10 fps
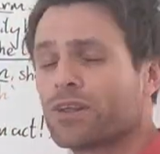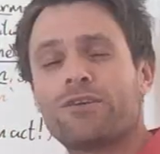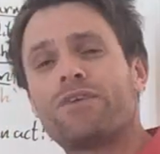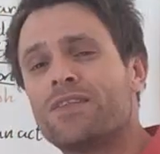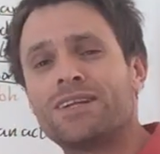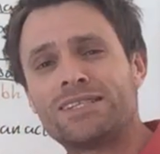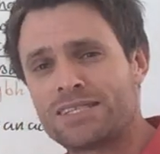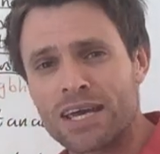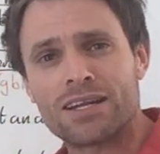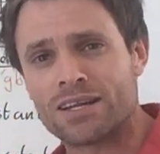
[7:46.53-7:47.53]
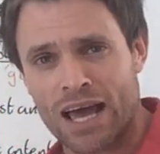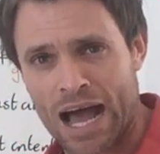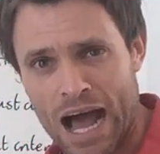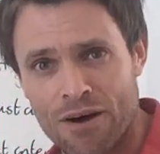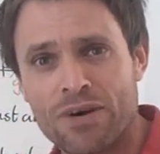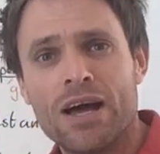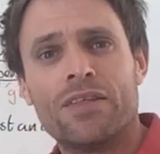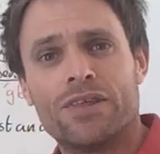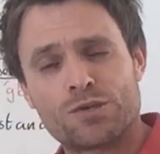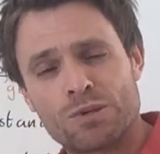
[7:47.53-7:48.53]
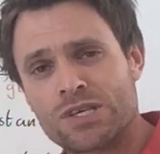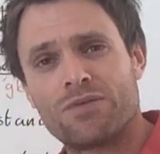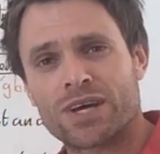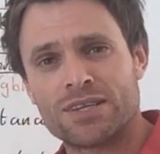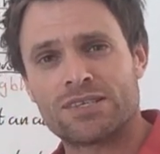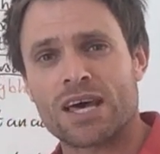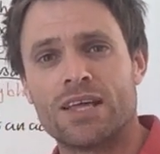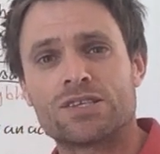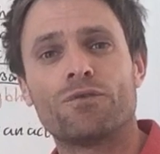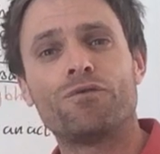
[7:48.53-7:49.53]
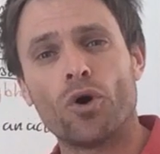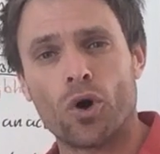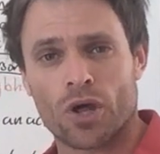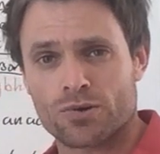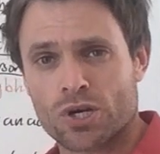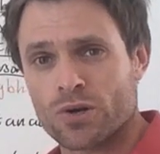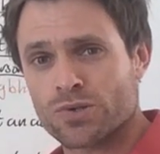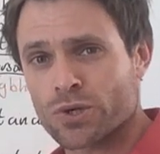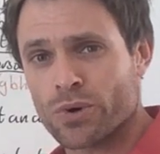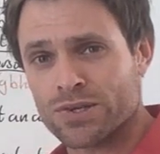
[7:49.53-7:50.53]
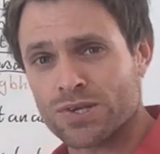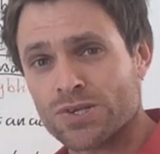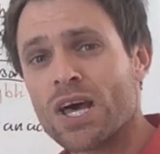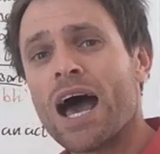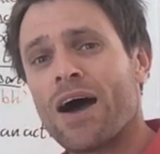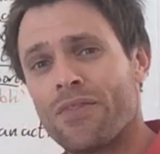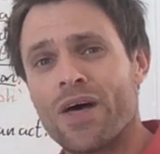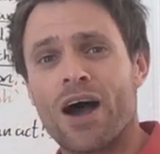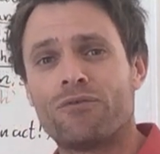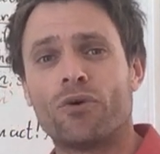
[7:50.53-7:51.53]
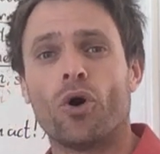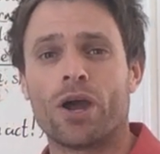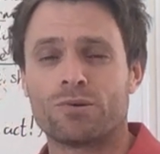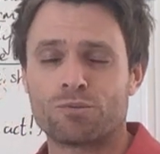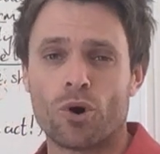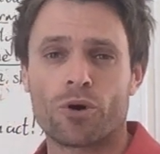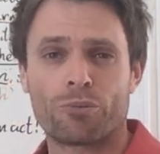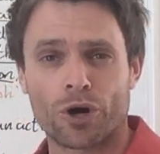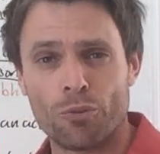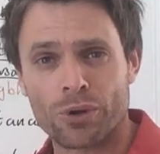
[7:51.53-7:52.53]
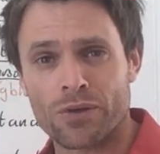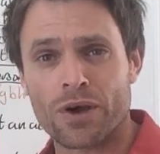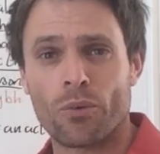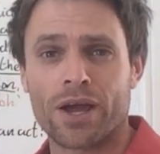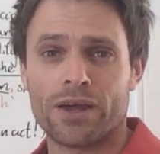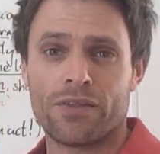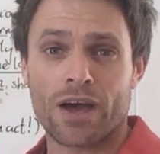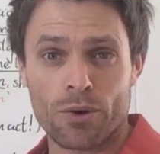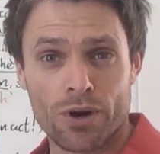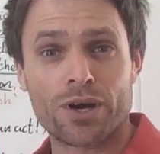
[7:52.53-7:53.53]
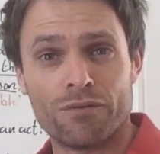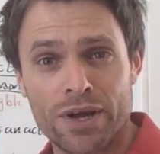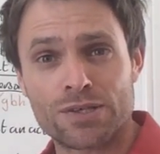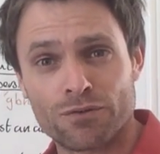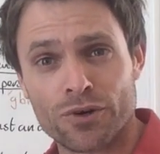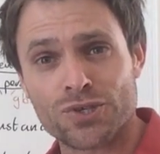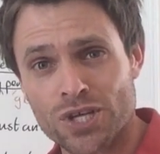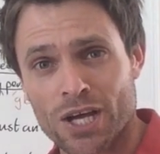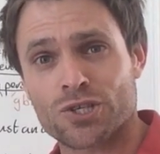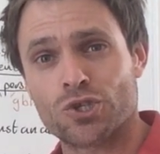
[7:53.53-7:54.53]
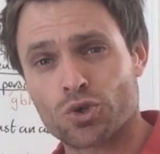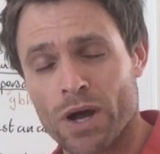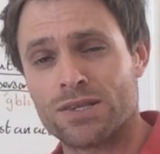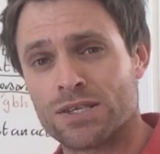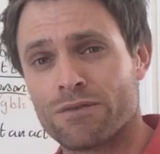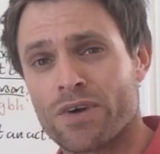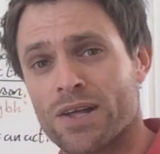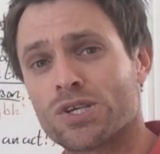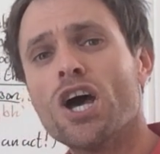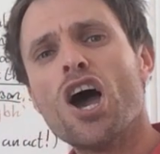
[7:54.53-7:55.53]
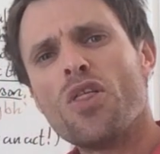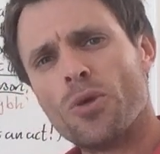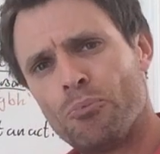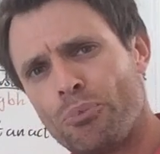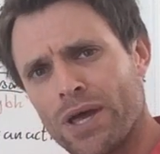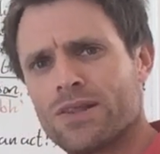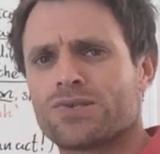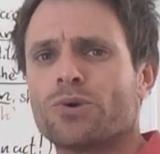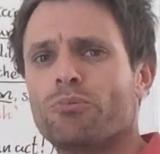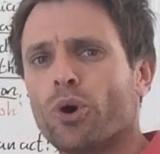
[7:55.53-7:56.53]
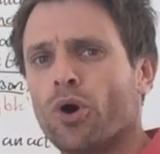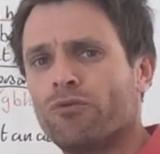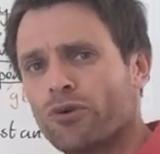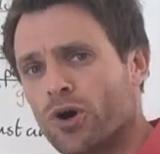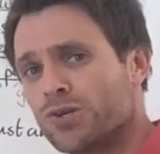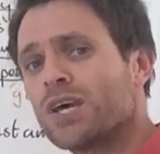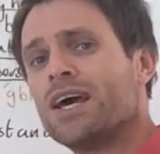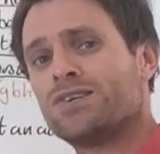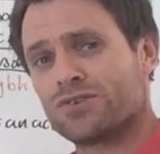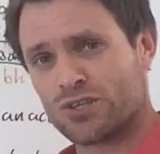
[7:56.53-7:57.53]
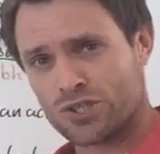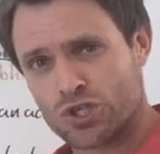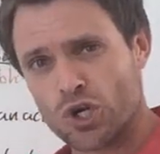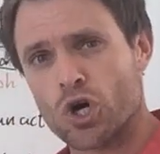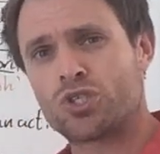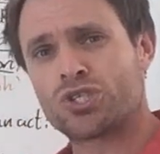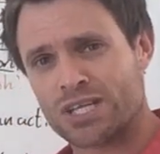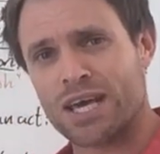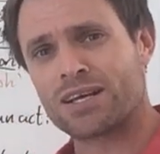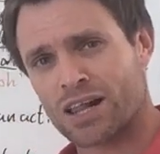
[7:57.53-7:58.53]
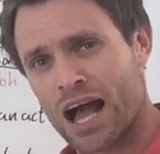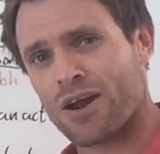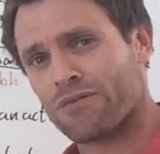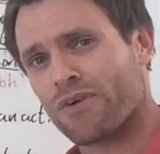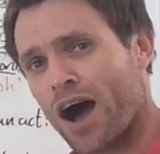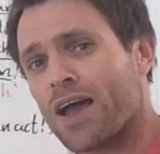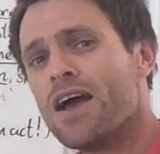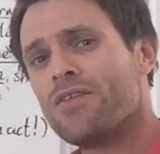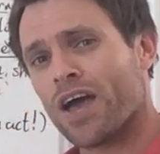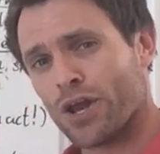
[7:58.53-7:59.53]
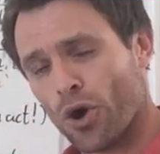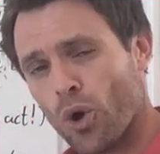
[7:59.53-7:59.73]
that the defendant didn't have the specific intent for those consequences, and therefore it was more appropriate that they were convicted for a Section 20 offence. The bit that's important for us is that the judge did clarify that in